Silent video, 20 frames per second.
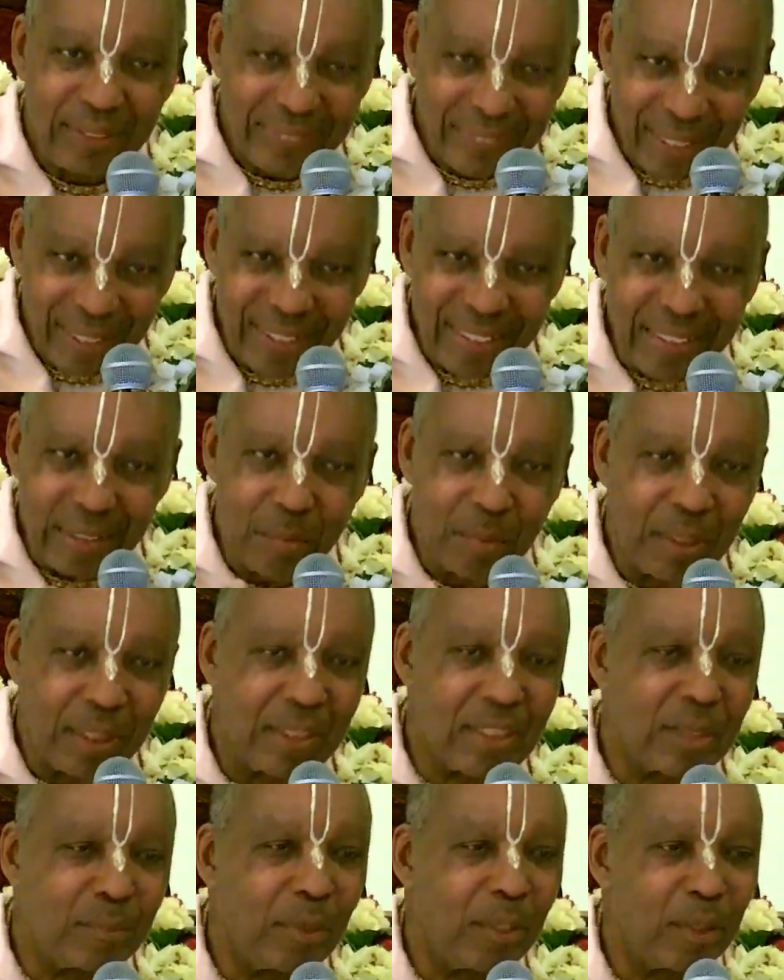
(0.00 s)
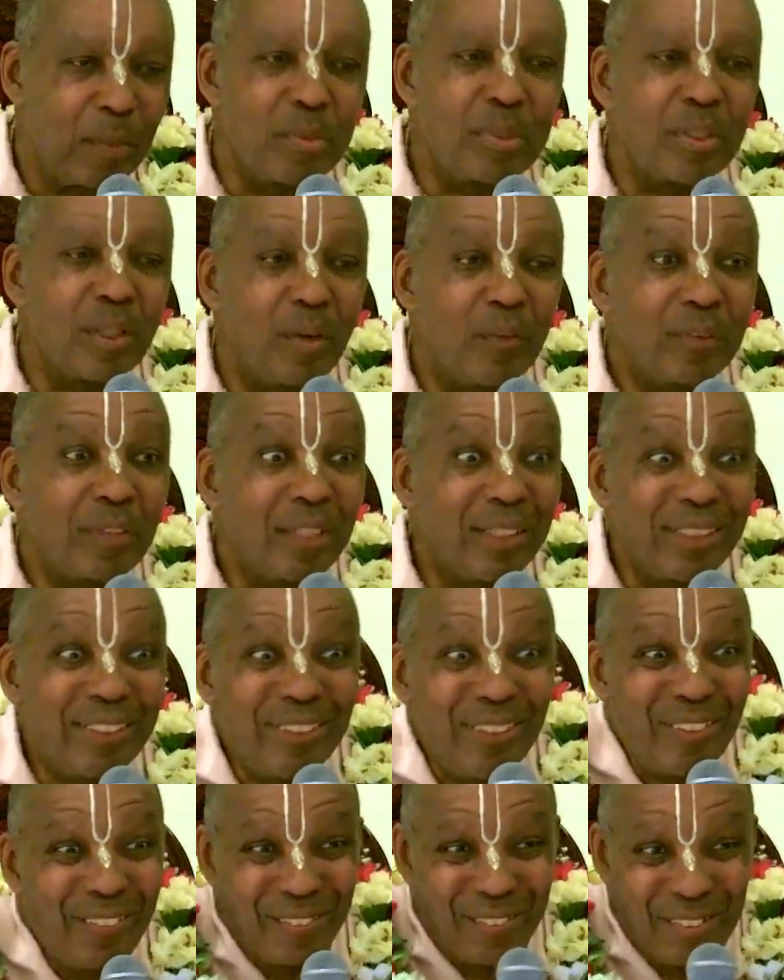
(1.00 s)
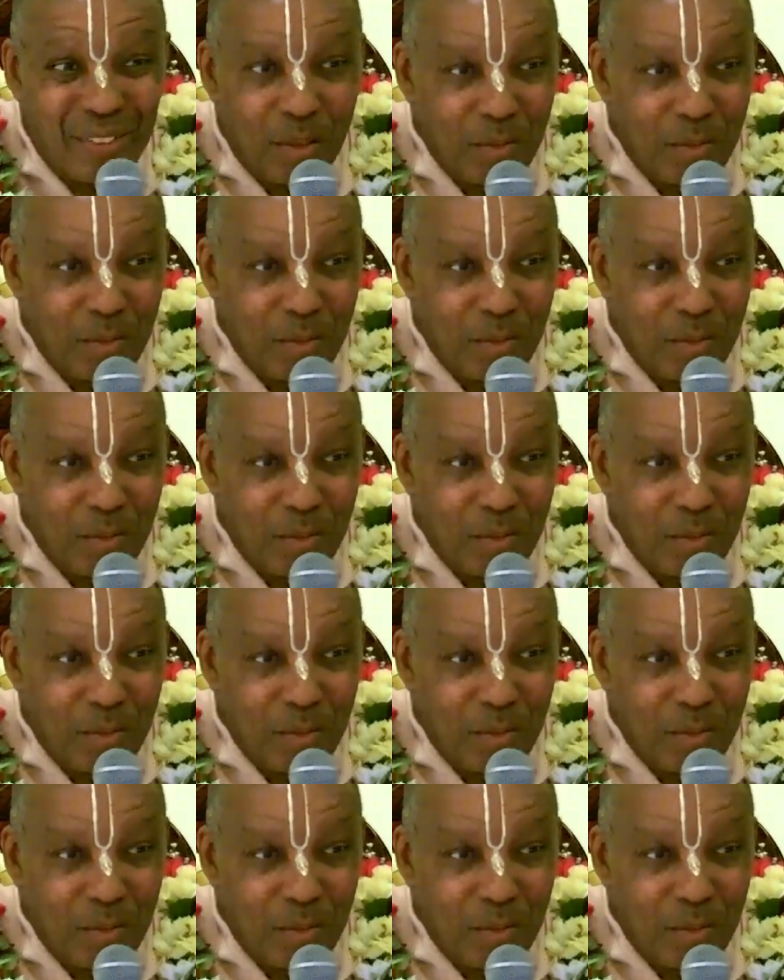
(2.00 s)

telling him things about himself that he knows.